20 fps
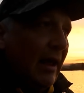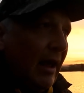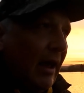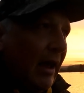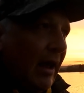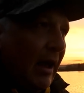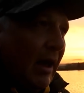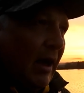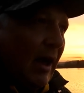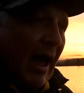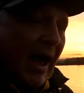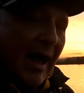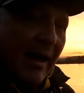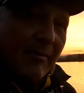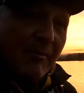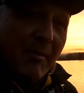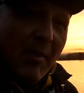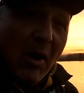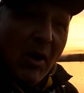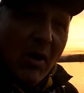
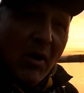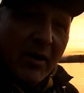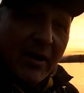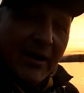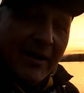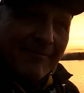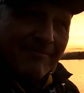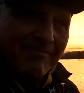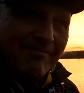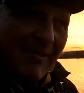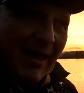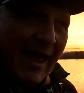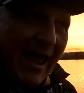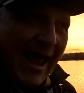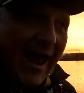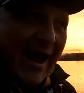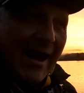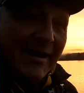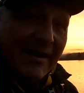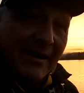had my
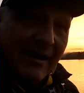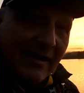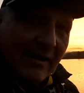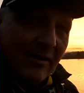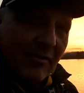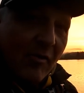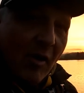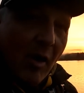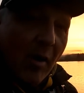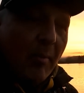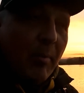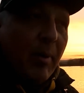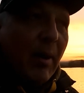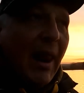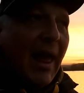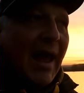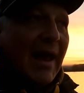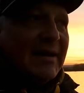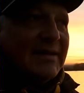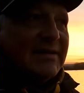head in the right
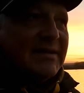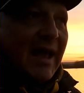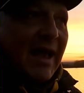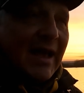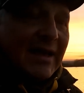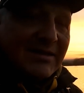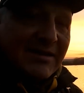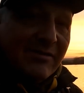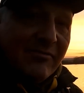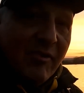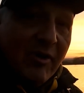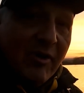place as in